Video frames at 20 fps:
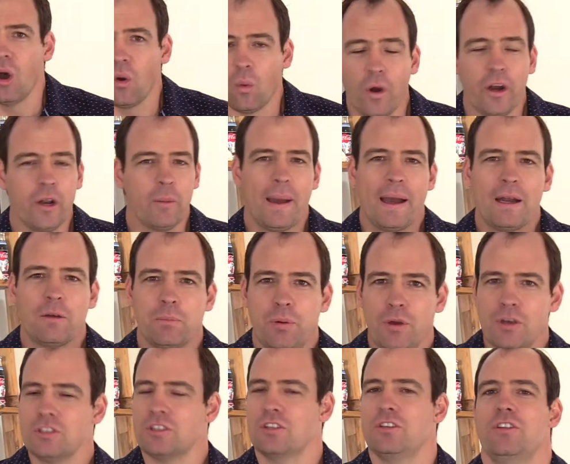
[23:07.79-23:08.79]
What about
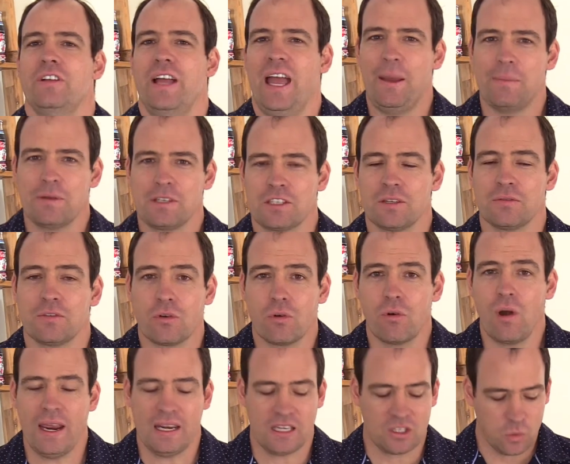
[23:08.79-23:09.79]
personal habits of
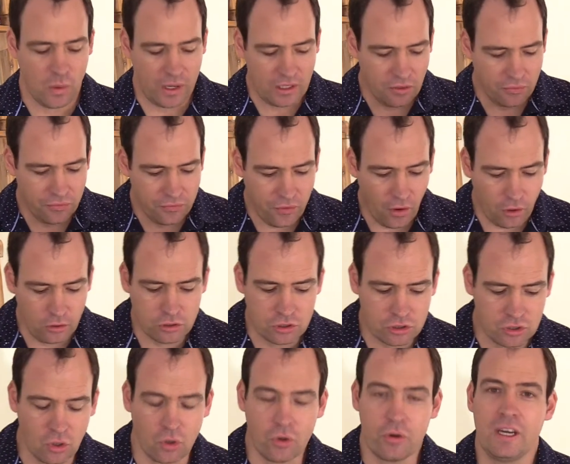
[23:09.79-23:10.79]
grace? Well, the false
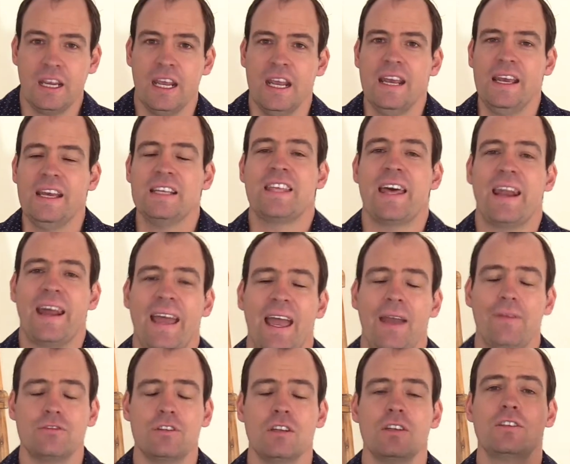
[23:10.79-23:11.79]
story is that I
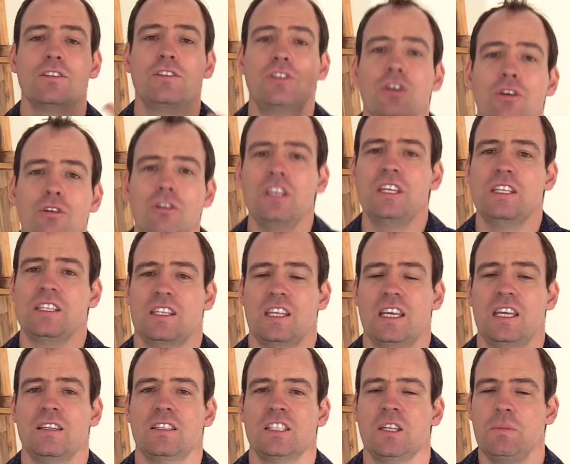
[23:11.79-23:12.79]
have to do these
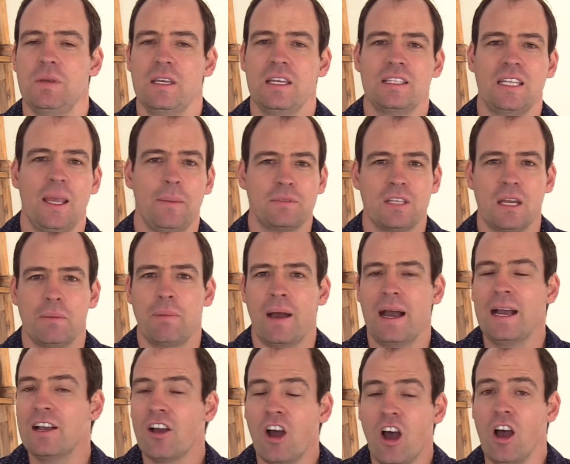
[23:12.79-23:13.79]
things to be accepted
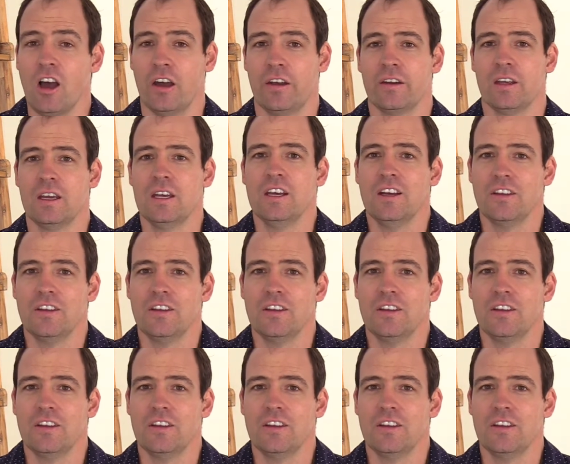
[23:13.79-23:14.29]
by God.